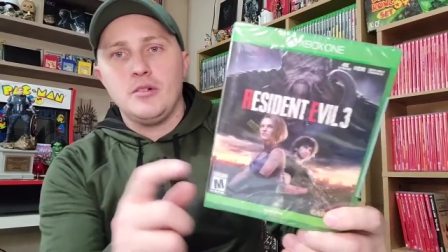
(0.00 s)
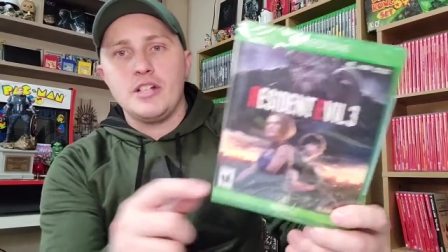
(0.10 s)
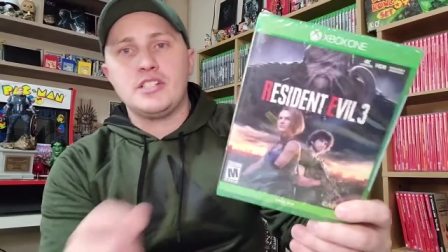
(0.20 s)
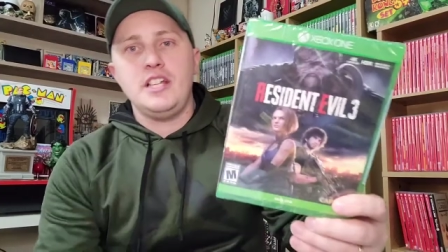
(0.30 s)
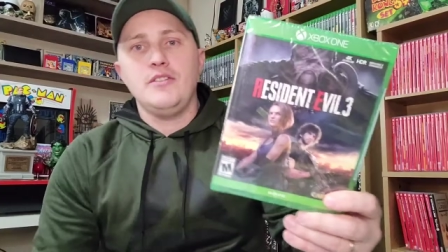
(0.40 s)

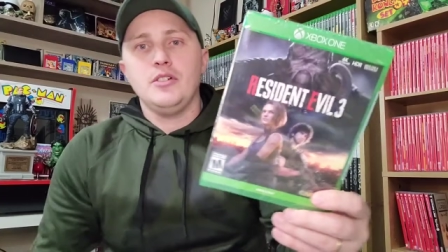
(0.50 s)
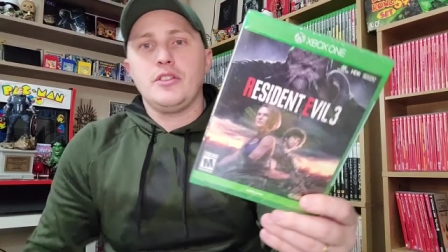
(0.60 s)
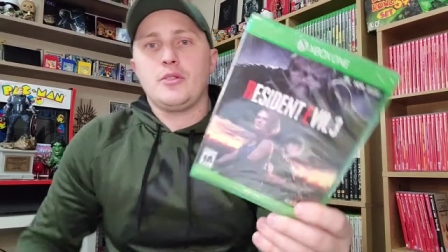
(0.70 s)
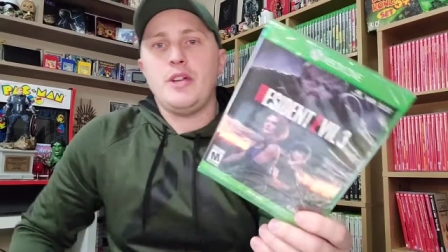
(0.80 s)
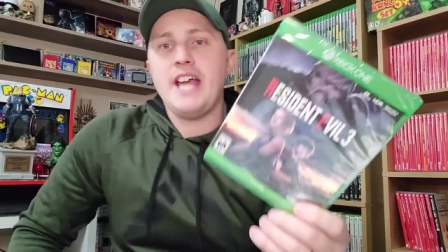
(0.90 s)
Resident Evil
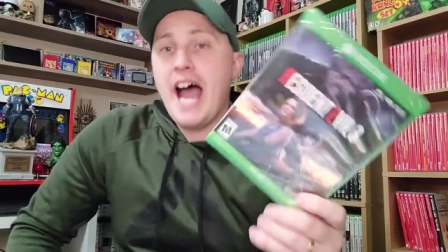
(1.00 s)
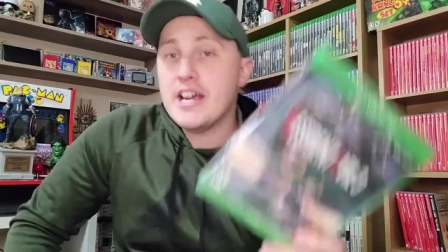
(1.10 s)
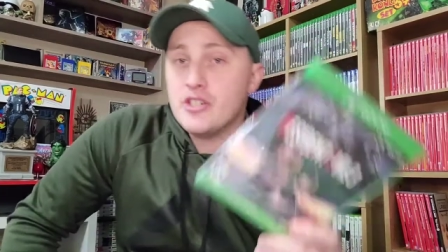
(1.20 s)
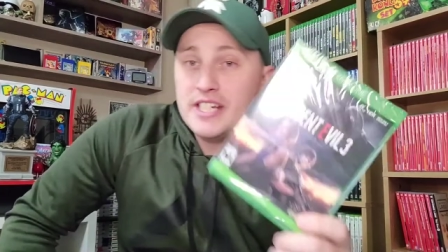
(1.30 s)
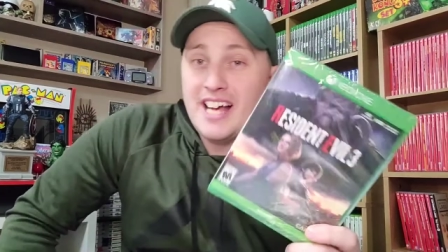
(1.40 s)
3, I
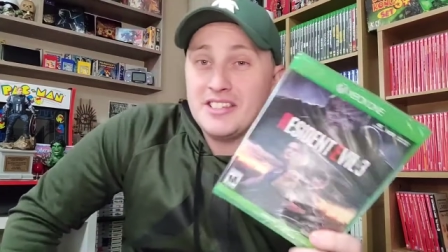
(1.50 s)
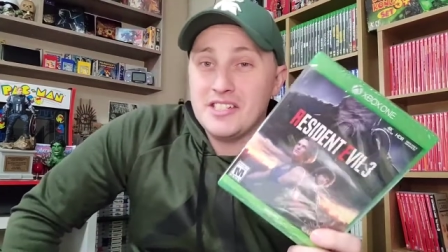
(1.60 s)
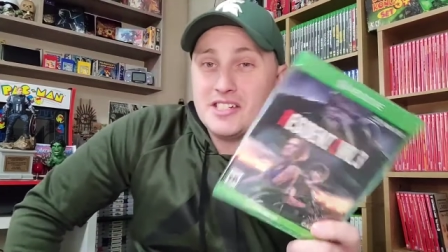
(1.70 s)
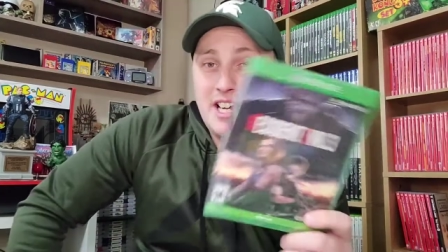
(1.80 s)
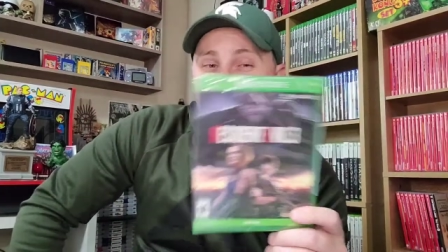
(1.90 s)
actually got
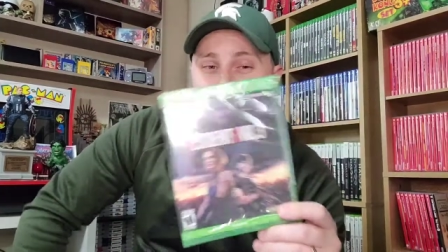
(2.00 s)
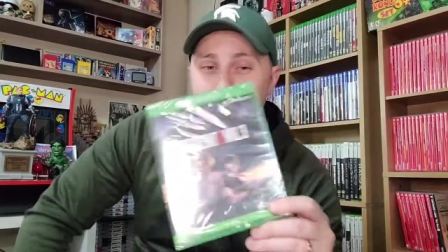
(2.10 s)
this on a